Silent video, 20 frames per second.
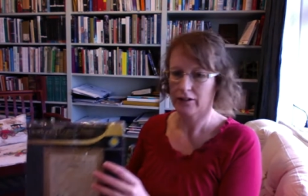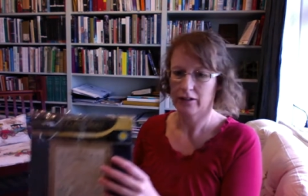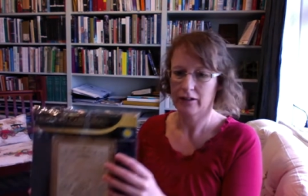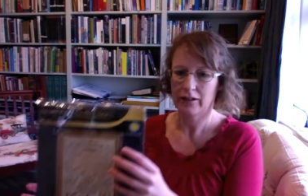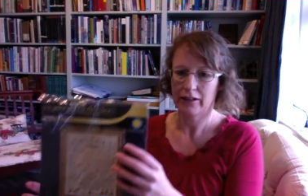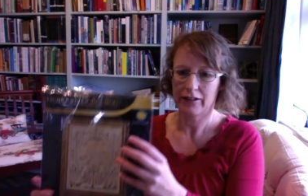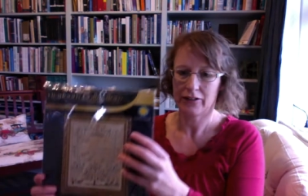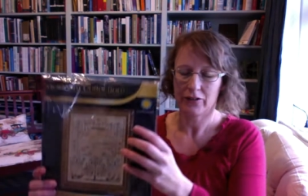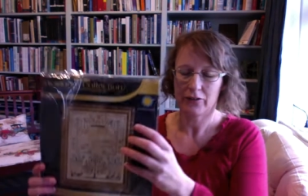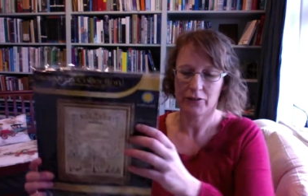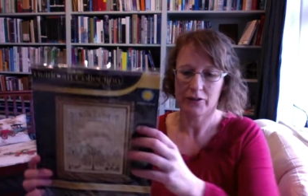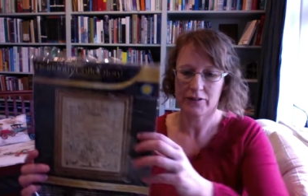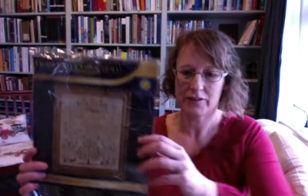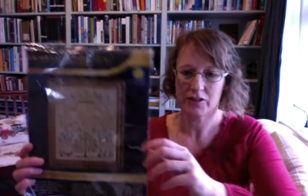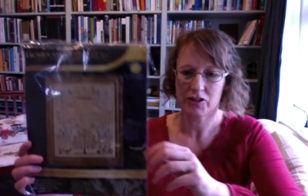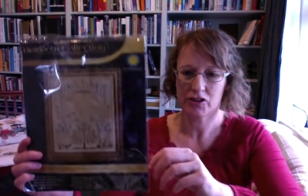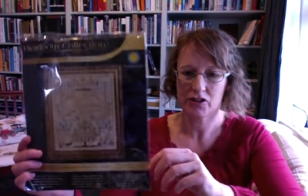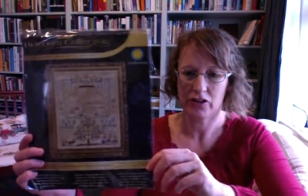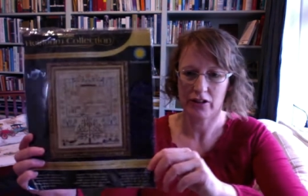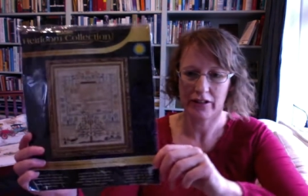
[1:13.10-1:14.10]
I know it's
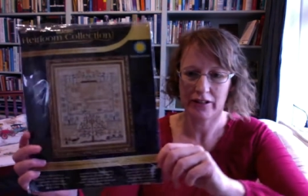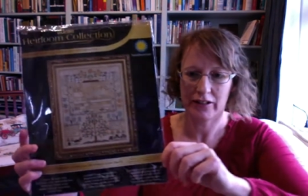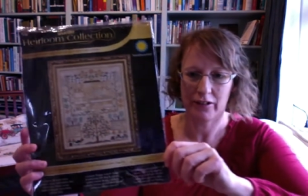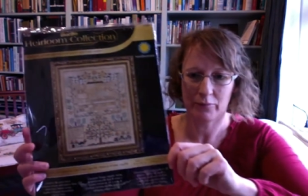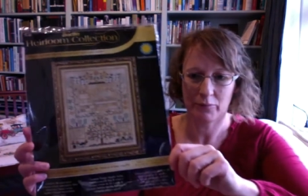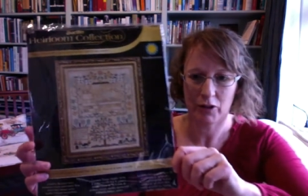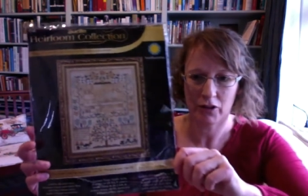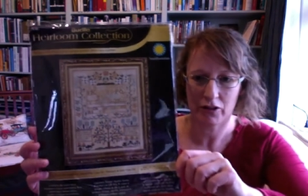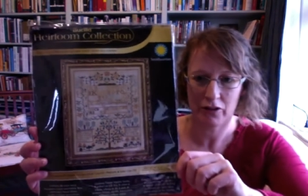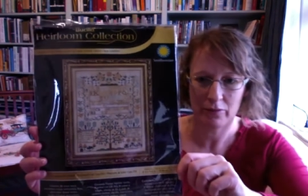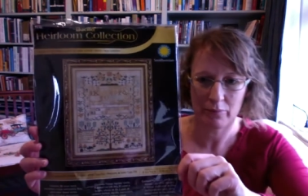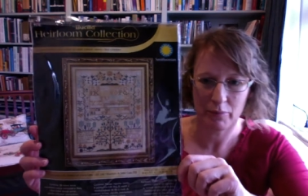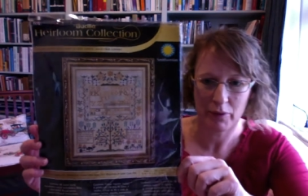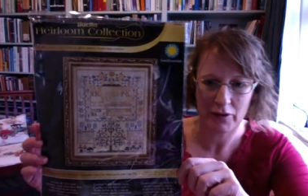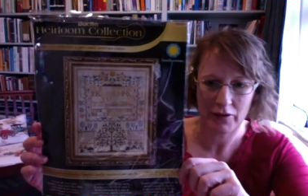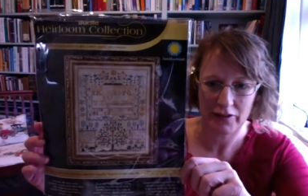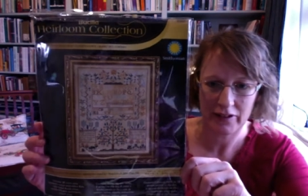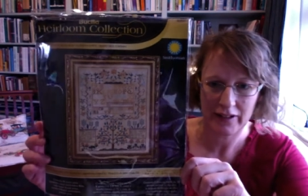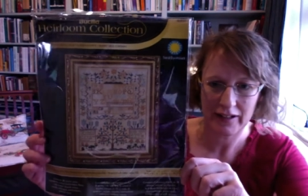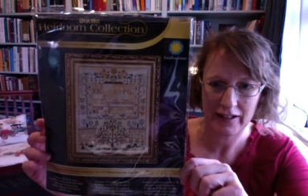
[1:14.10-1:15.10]
shiny, I'm not going to
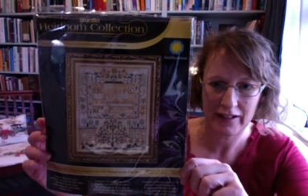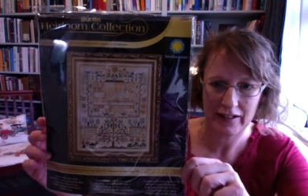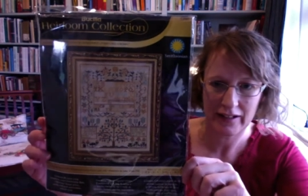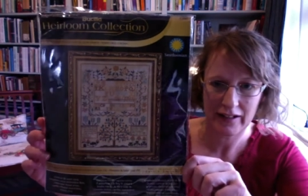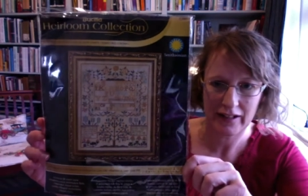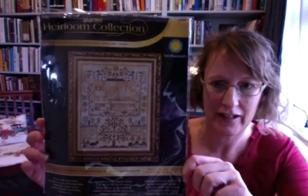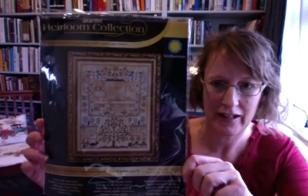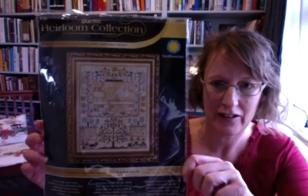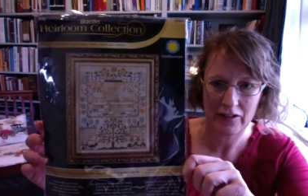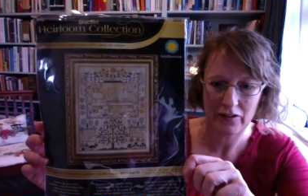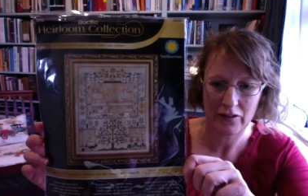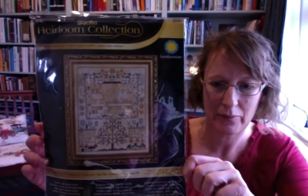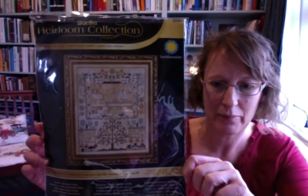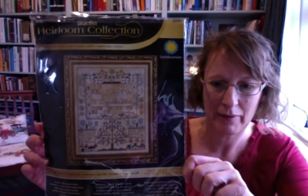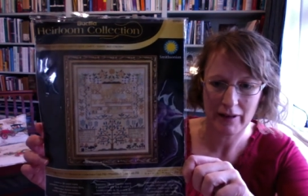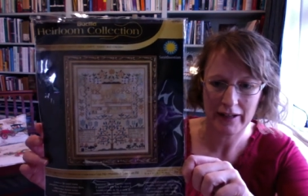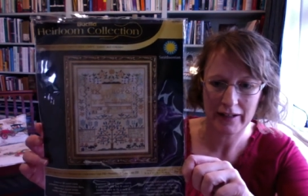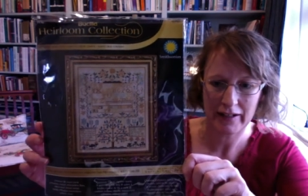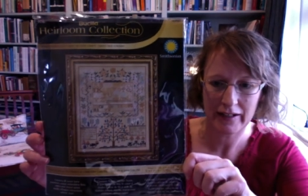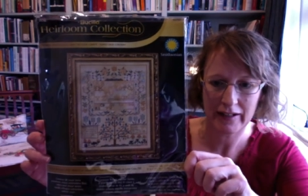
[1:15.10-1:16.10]
bother to get it out of the
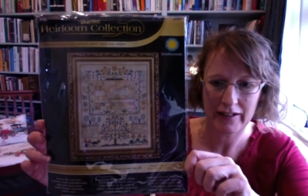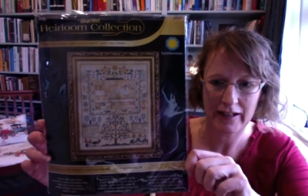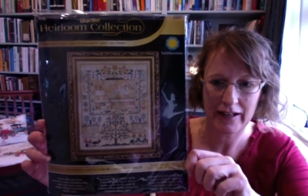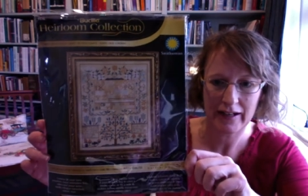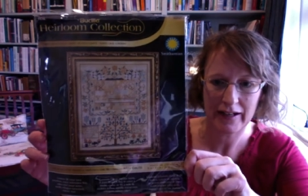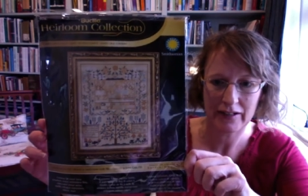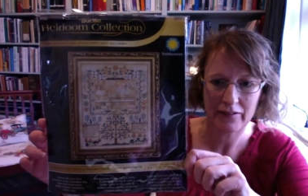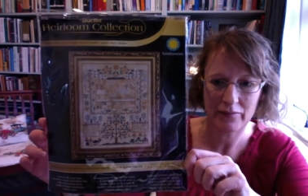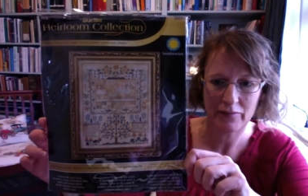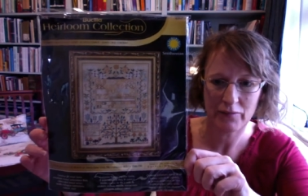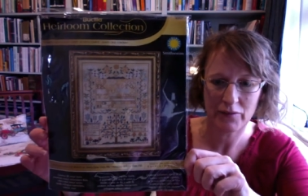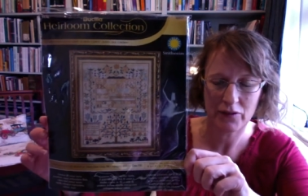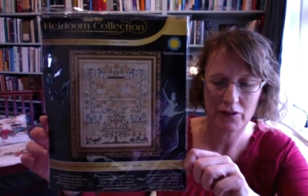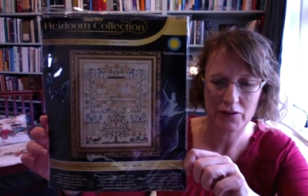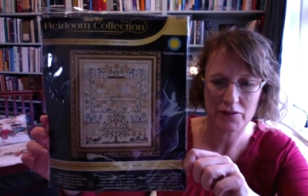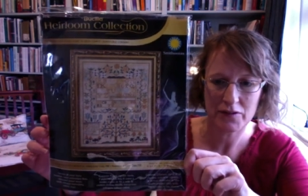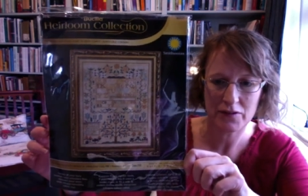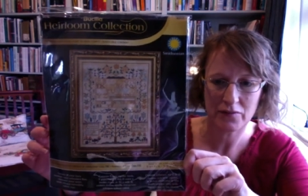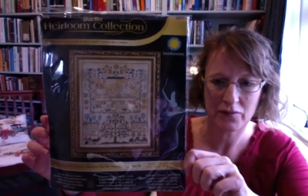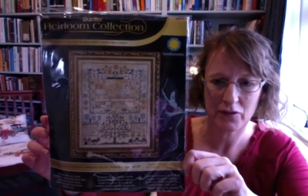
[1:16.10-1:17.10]
packet again. For
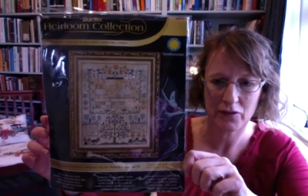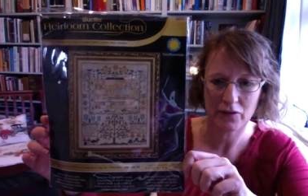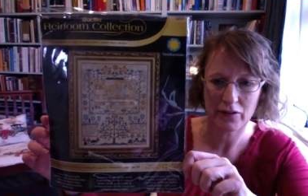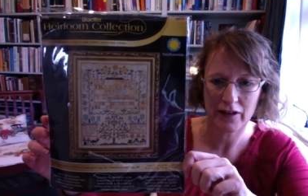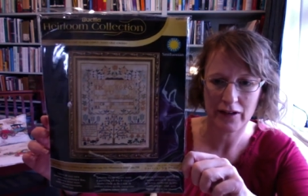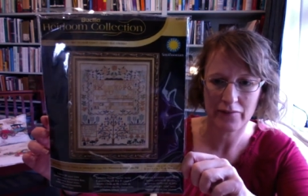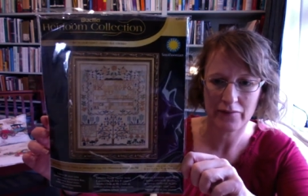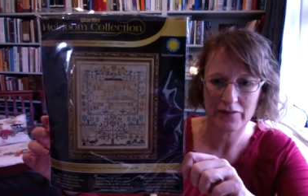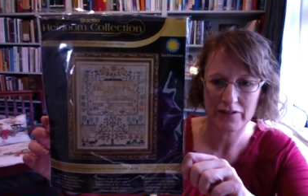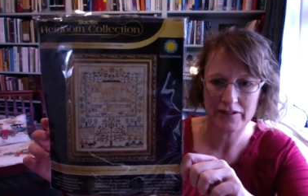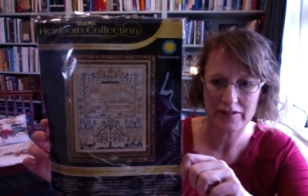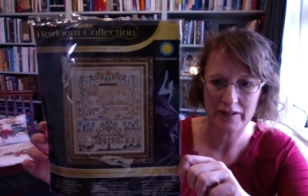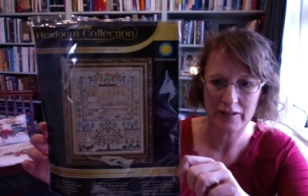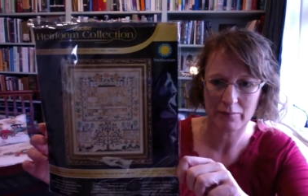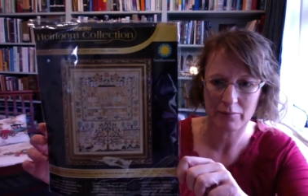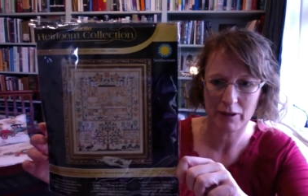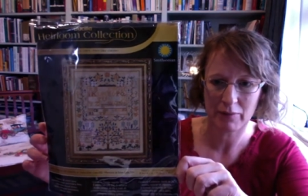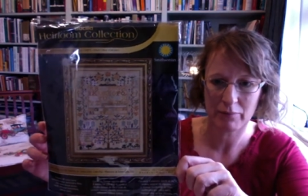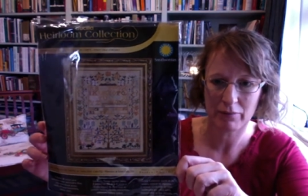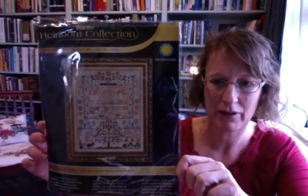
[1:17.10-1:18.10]
those of you who haven't
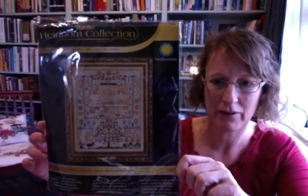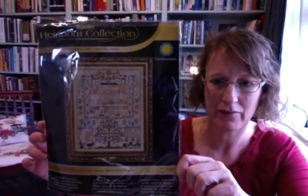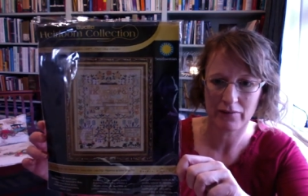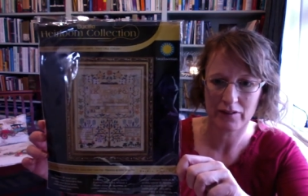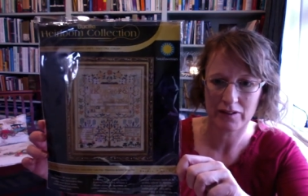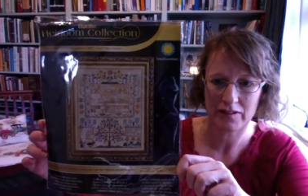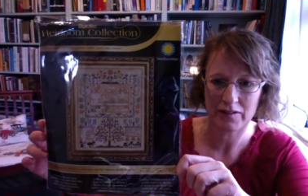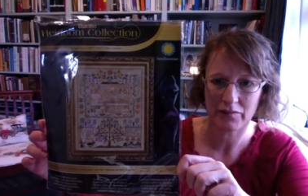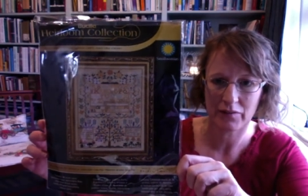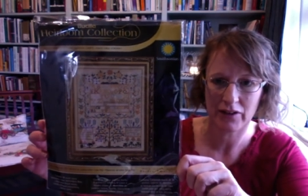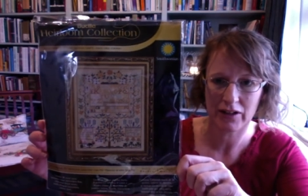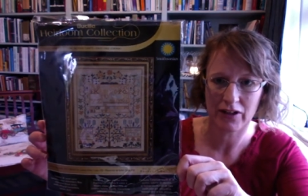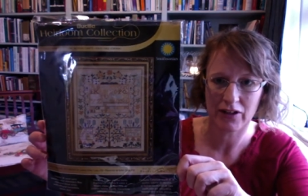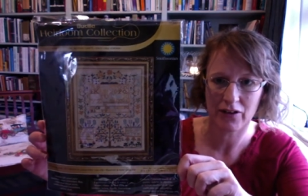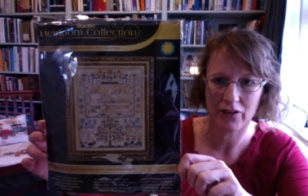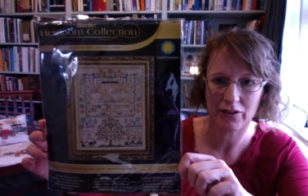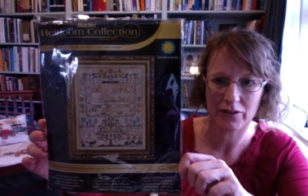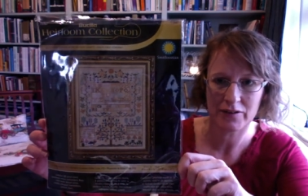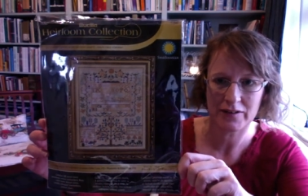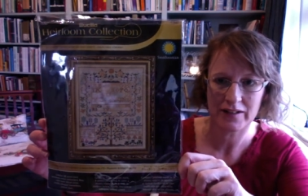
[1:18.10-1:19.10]
seen my previous
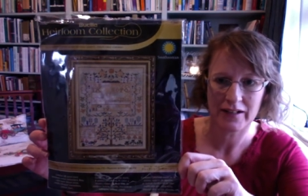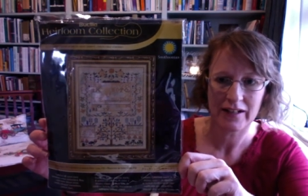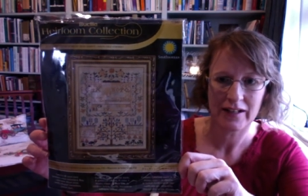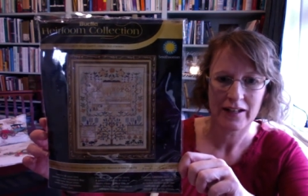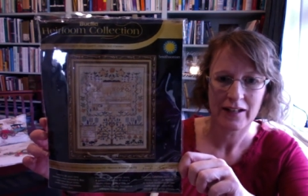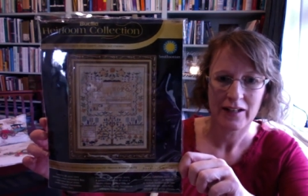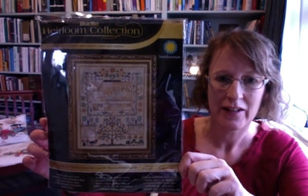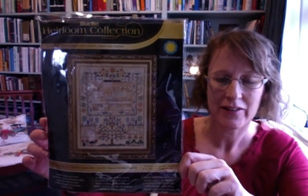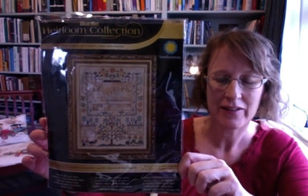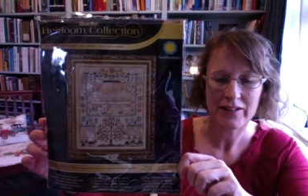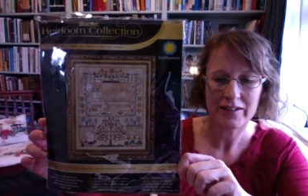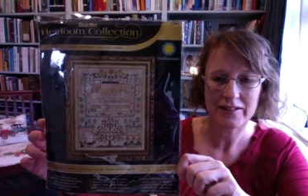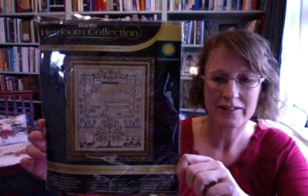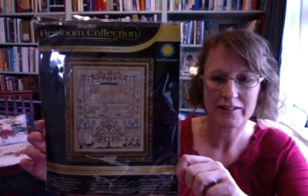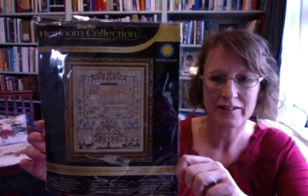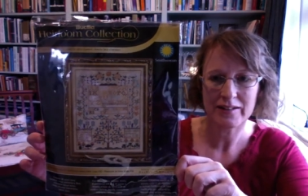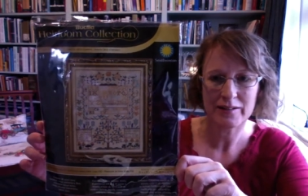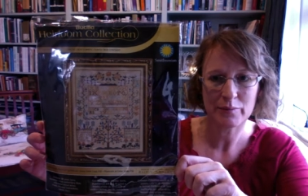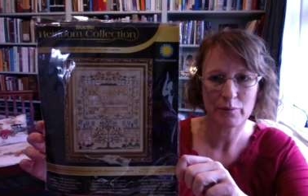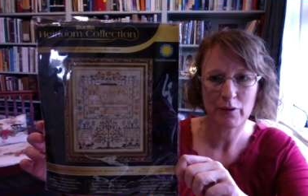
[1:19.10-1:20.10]
videos, this
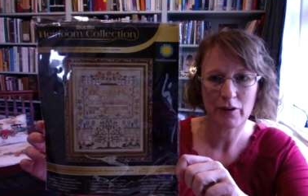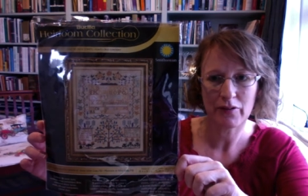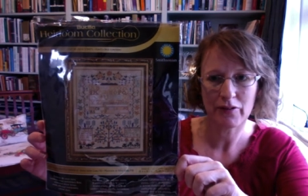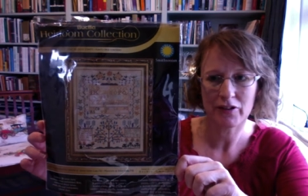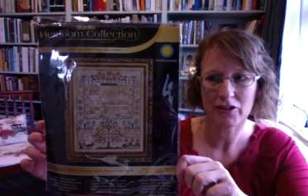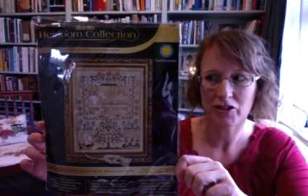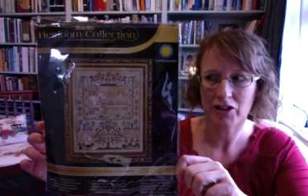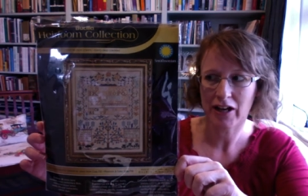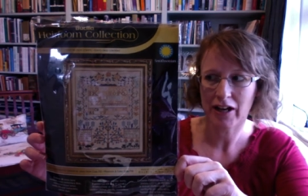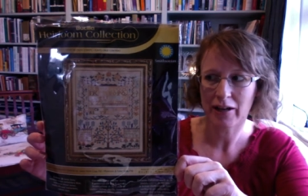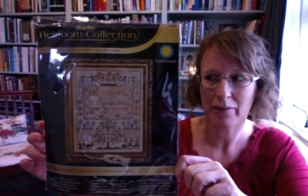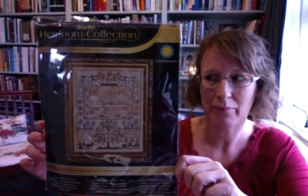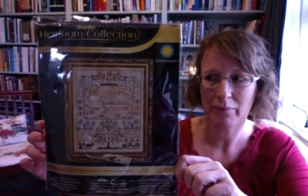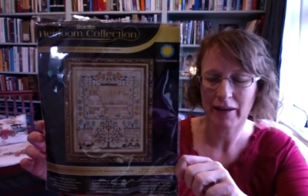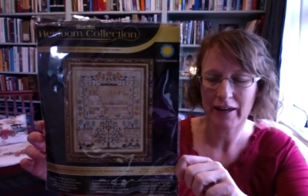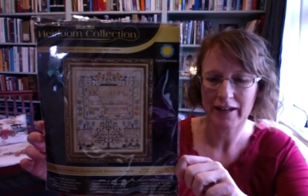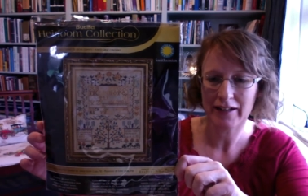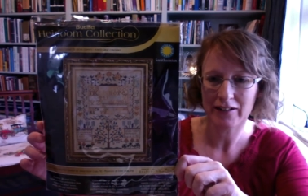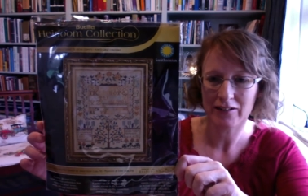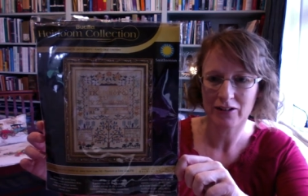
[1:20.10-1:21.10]
is what the chart
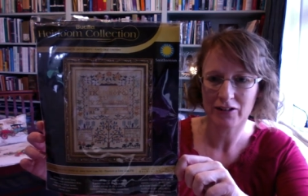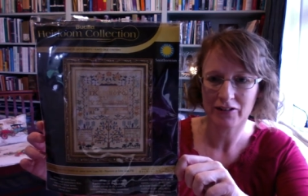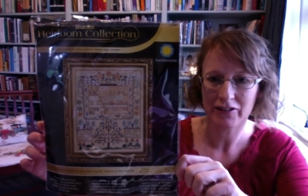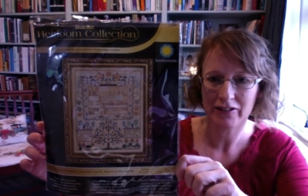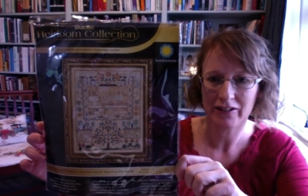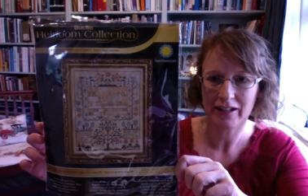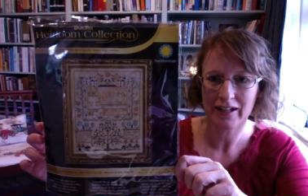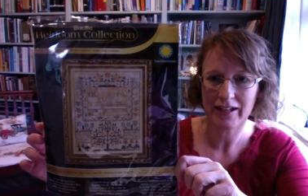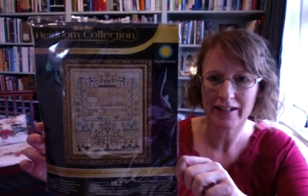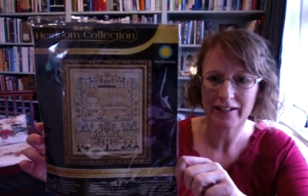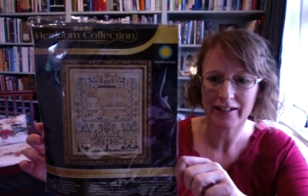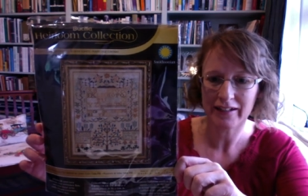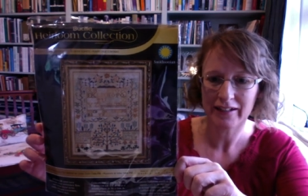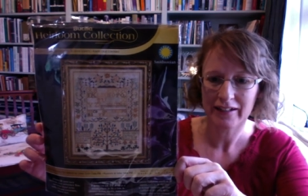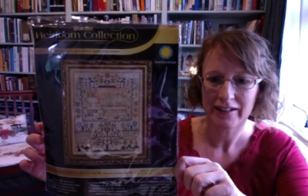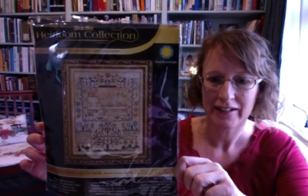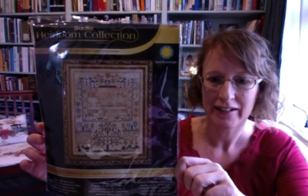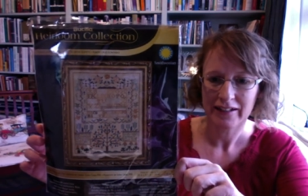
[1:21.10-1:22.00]
pack looked like.